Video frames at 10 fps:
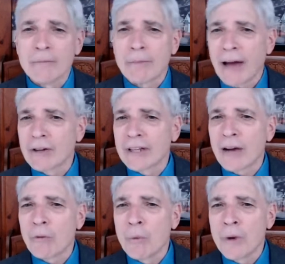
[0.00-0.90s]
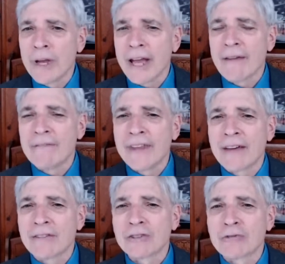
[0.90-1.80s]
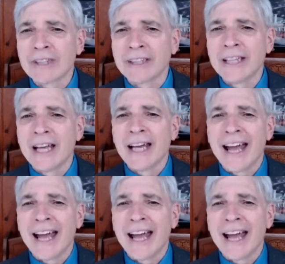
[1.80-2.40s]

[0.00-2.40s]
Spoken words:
Power that we have never really